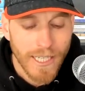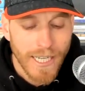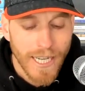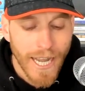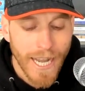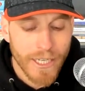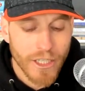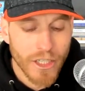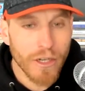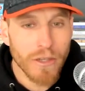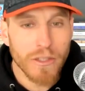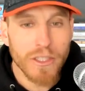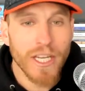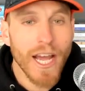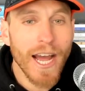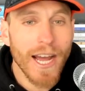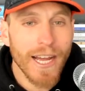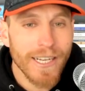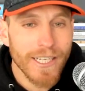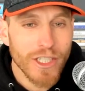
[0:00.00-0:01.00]
And she goes,
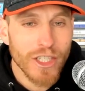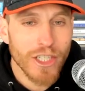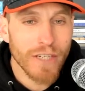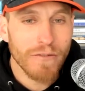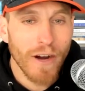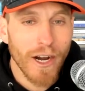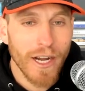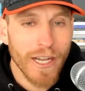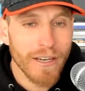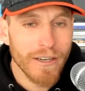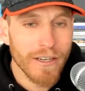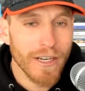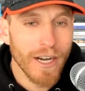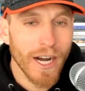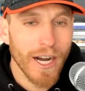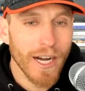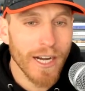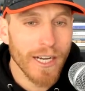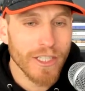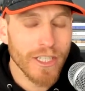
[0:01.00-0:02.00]
yeah, she
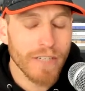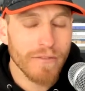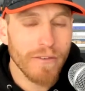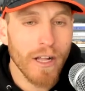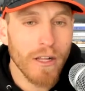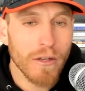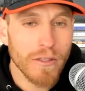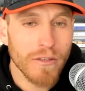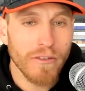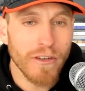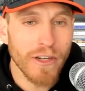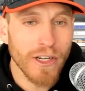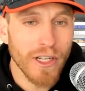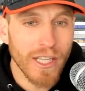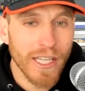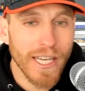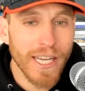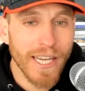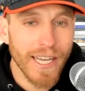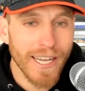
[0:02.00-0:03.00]
follows Phil
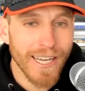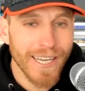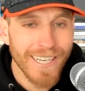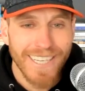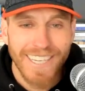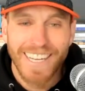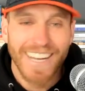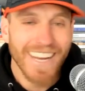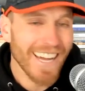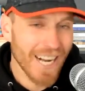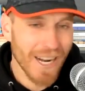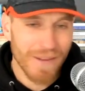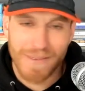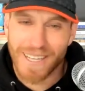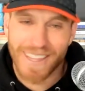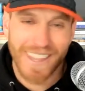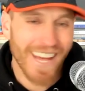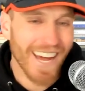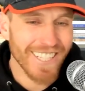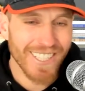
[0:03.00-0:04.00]
Lee. And I'm
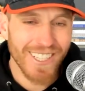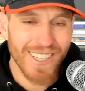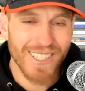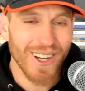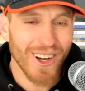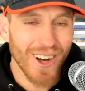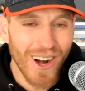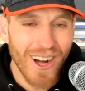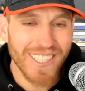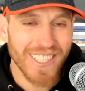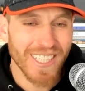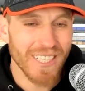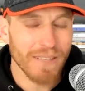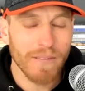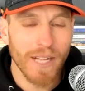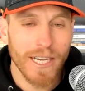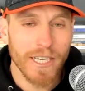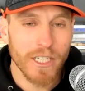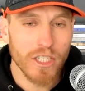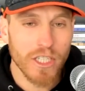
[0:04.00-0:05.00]
like, that's just awesome.
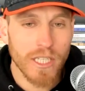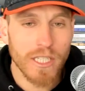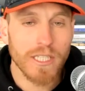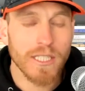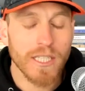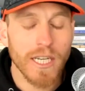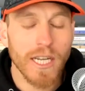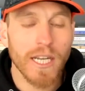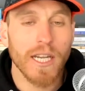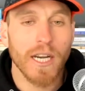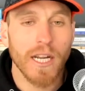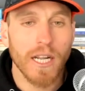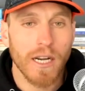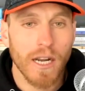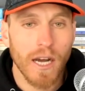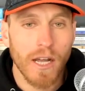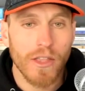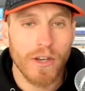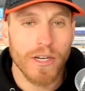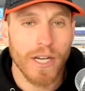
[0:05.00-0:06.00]
Like, she's seeing
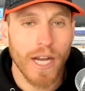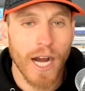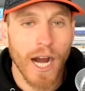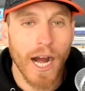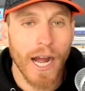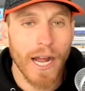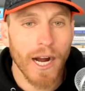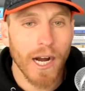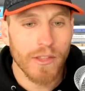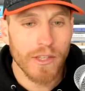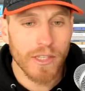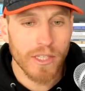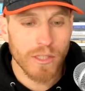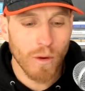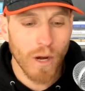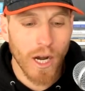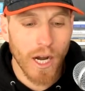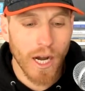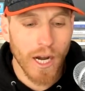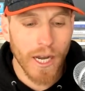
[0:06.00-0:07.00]
another guy on the
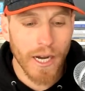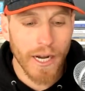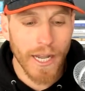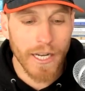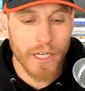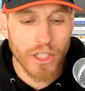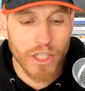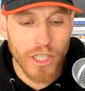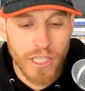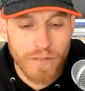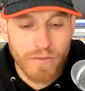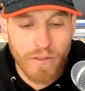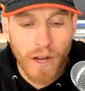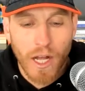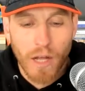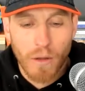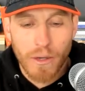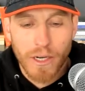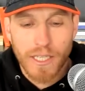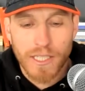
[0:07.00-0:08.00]
squad and she's
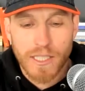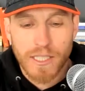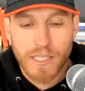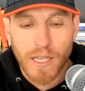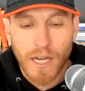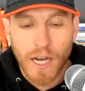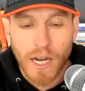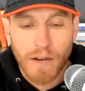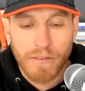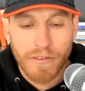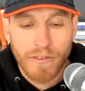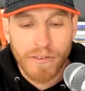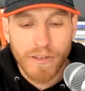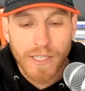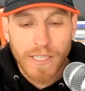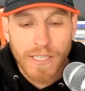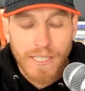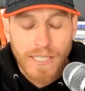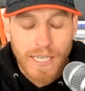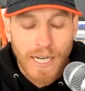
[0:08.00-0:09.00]
following his stuff.
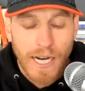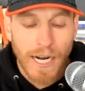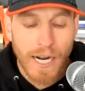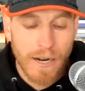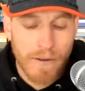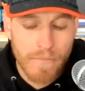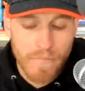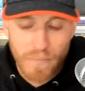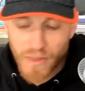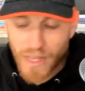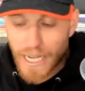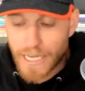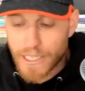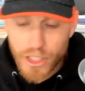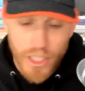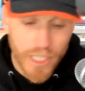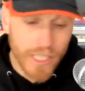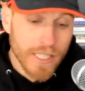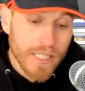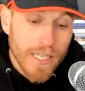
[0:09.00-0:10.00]
And
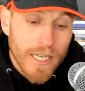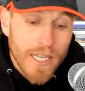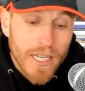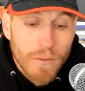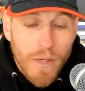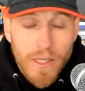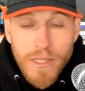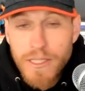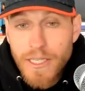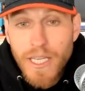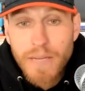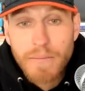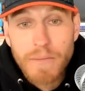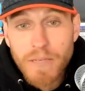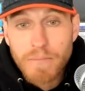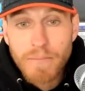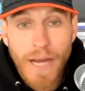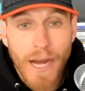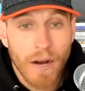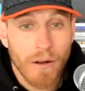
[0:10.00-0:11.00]
she's seeing what the team is
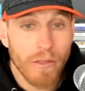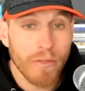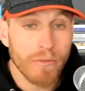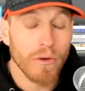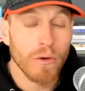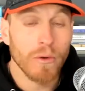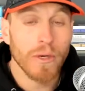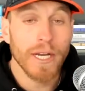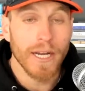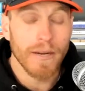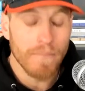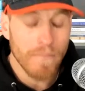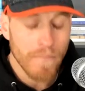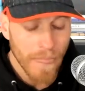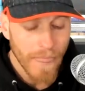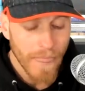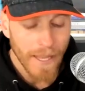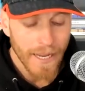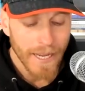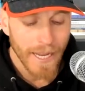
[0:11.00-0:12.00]
about through him.
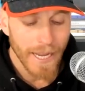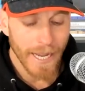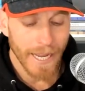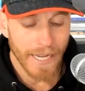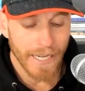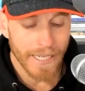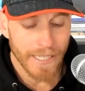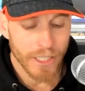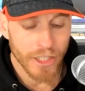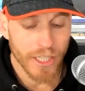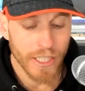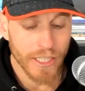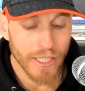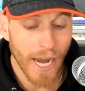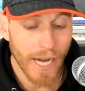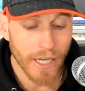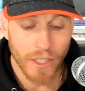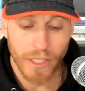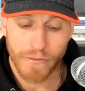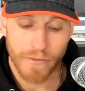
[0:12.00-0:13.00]
And she's
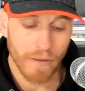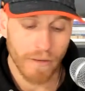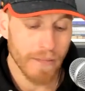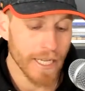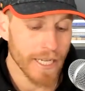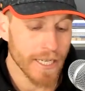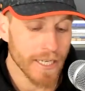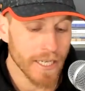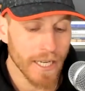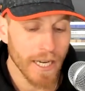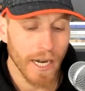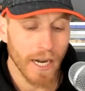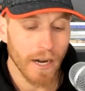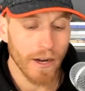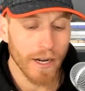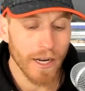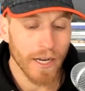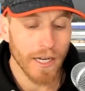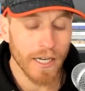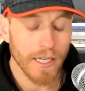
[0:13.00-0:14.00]
actually from the Indy
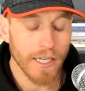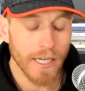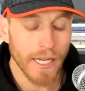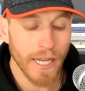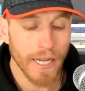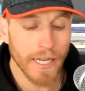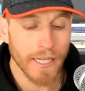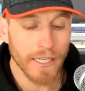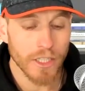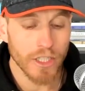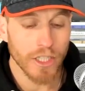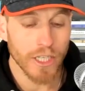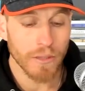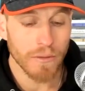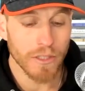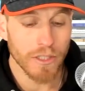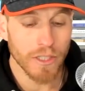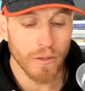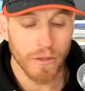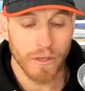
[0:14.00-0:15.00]
area, and she
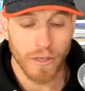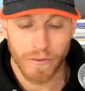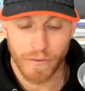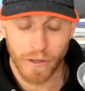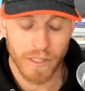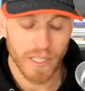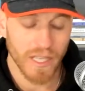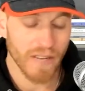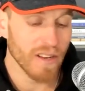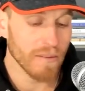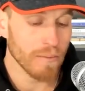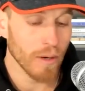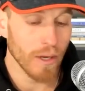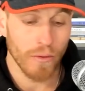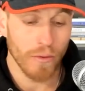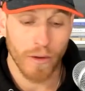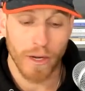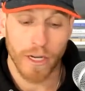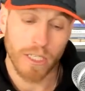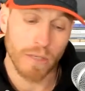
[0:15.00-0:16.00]
was doing her first
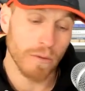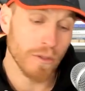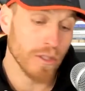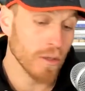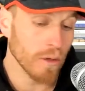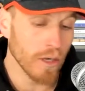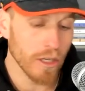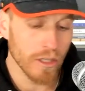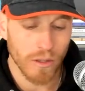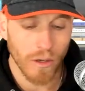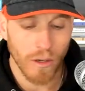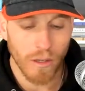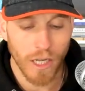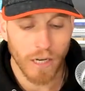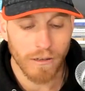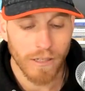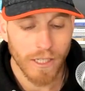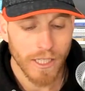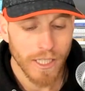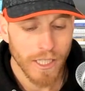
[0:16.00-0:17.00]
70.3 and she was doing it
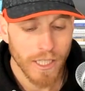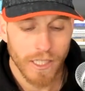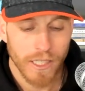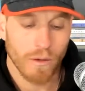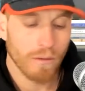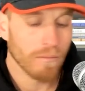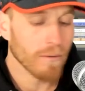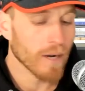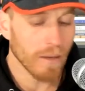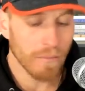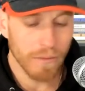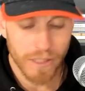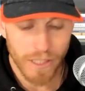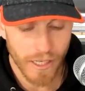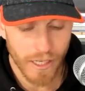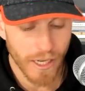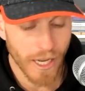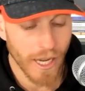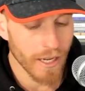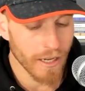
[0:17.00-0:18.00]
solo. So her mom was
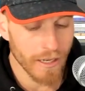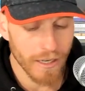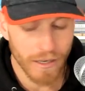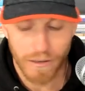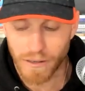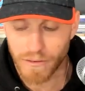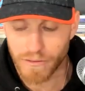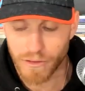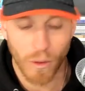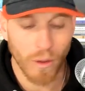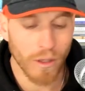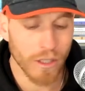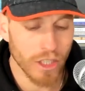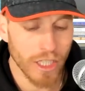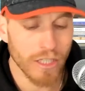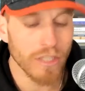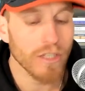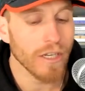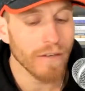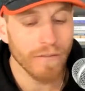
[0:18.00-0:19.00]
like, hey, of course
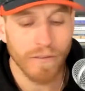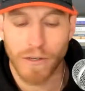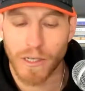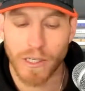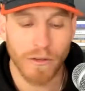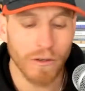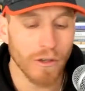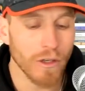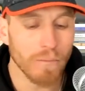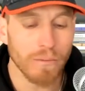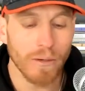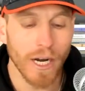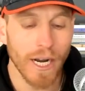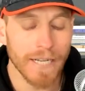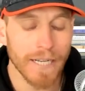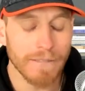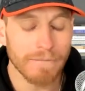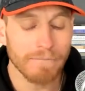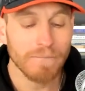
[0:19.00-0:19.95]
she's looking for a group, right?